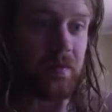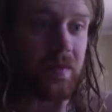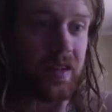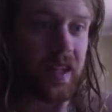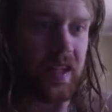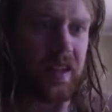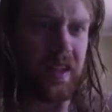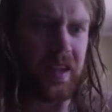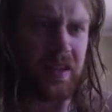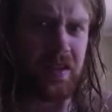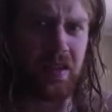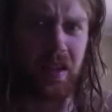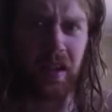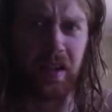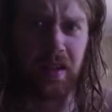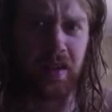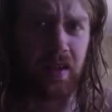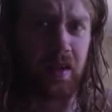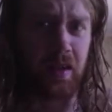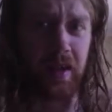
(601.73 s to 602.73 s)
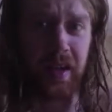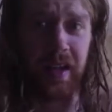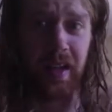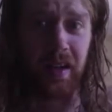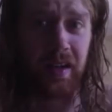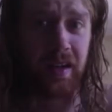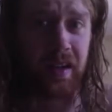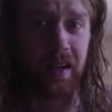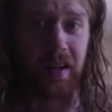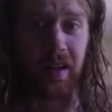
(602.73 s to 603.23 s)
and and they're like, no, I
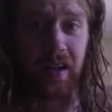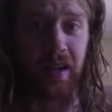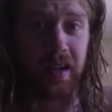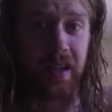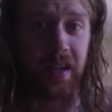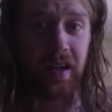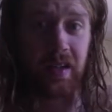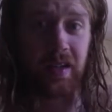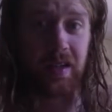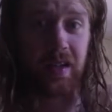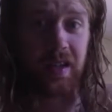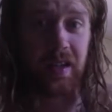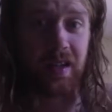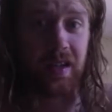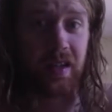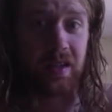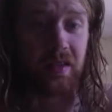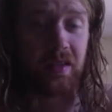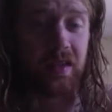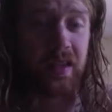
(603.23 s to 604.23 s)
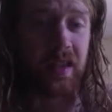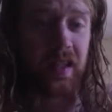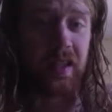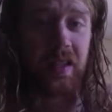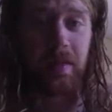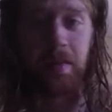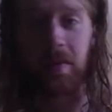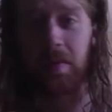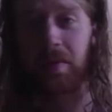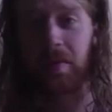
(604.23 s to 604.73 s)
can't understand a single thing.
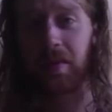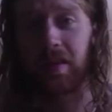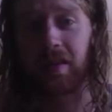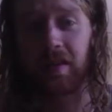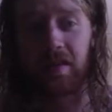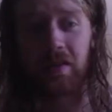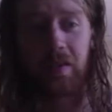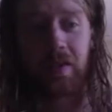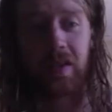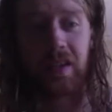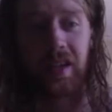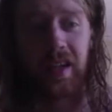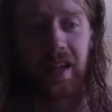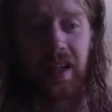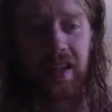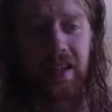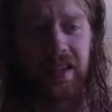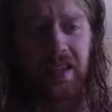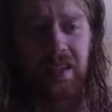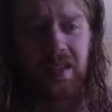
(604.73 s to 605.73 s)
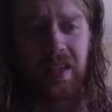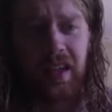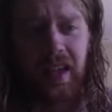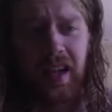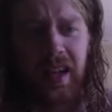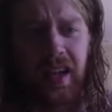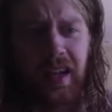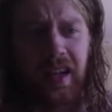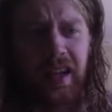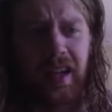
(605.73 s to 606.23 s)
Some people was like, it sounds like
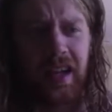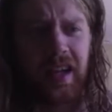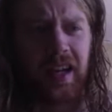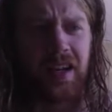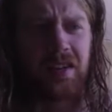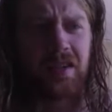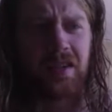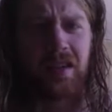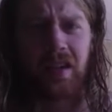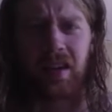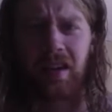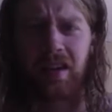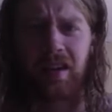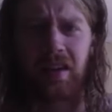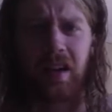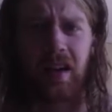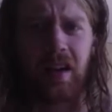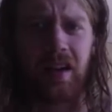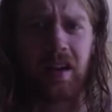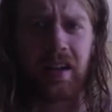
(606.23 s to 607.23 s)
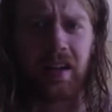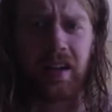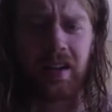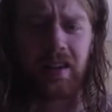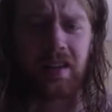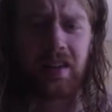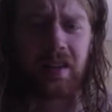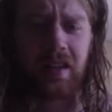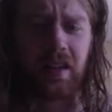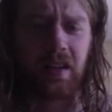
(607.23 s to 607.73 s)
astronaut talk, and
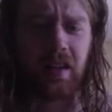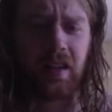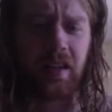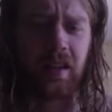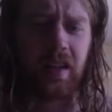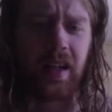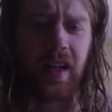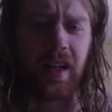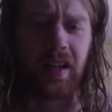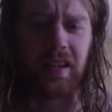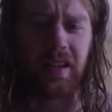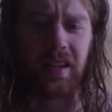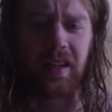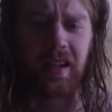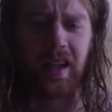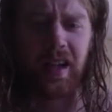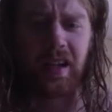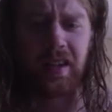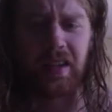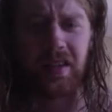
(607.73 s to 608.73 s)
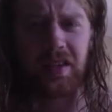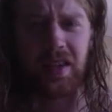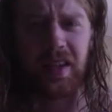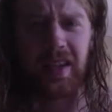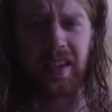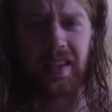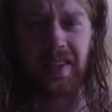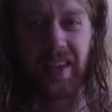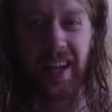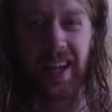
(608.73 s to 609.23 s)
another guy said, yeah, it sounds like
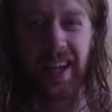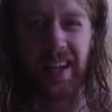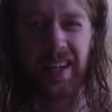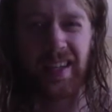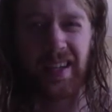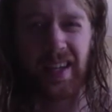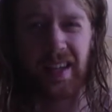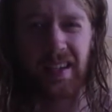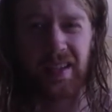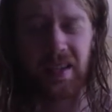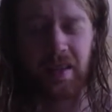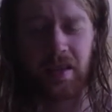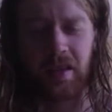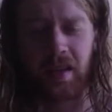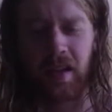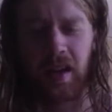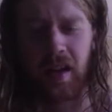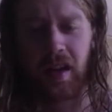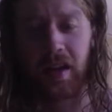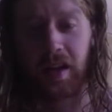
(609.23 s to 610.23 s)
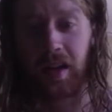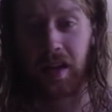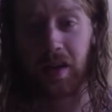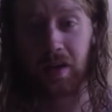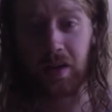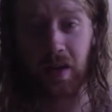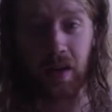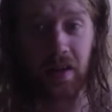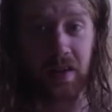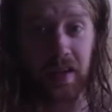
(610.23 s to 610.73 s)
they have accents. It
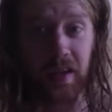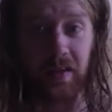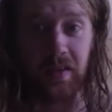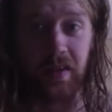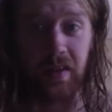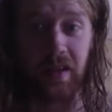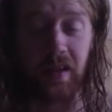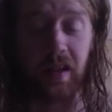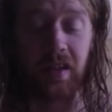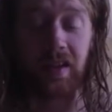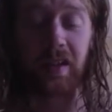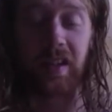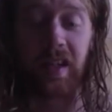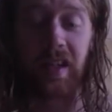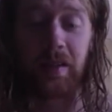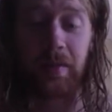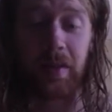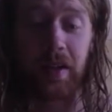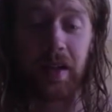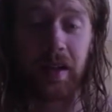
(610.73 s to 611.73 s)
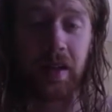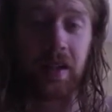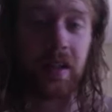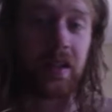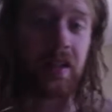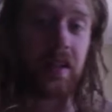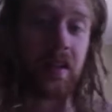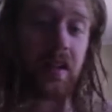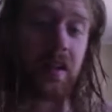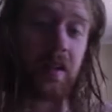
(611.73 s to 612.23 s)
was hard to even talk to anybody,
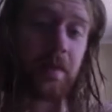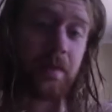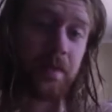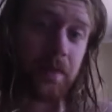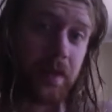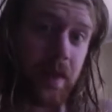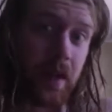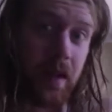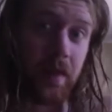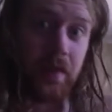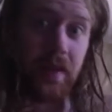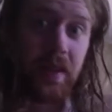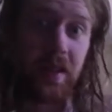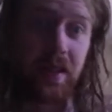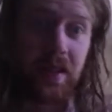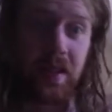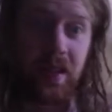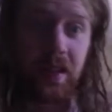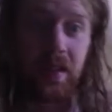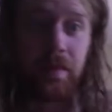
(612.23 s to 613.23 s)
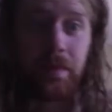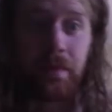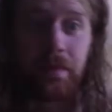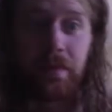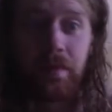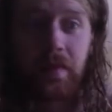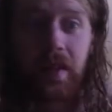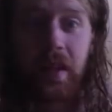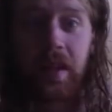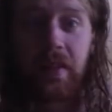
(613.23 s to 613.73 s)
obviously.
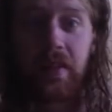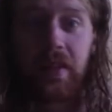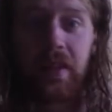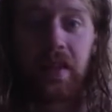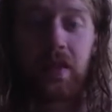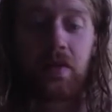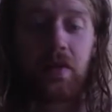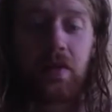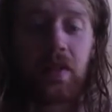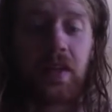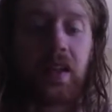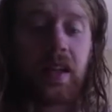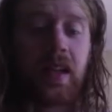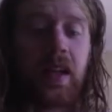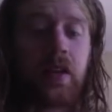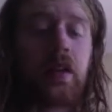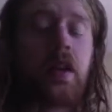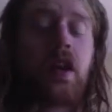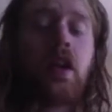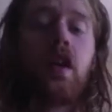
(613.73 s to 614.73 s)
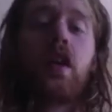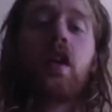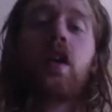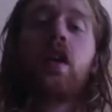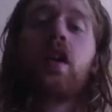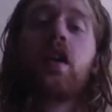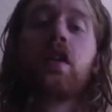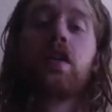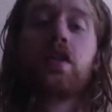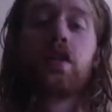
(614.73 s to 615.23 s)
Everything's really loud.
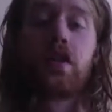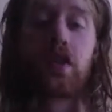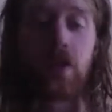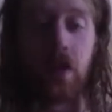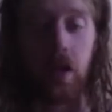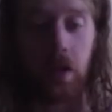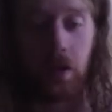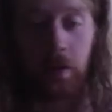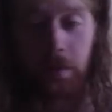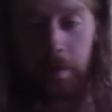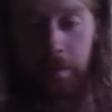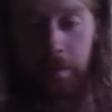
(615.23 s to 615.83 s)
So,